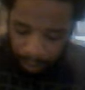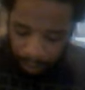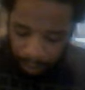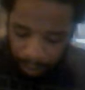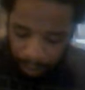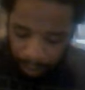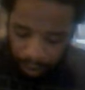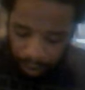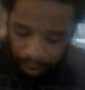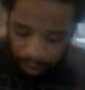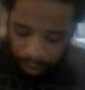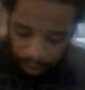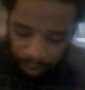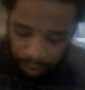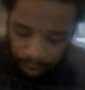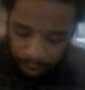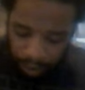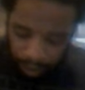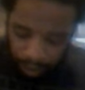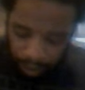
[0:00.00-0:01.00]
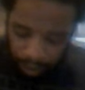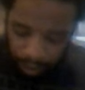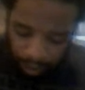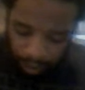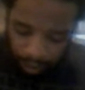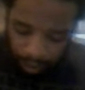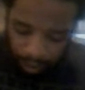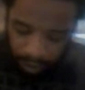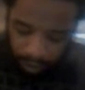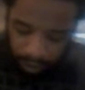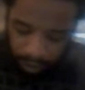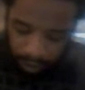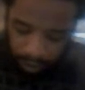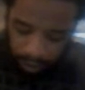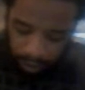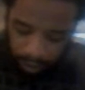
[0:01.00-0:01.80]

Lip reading: No one is speaking in this clip.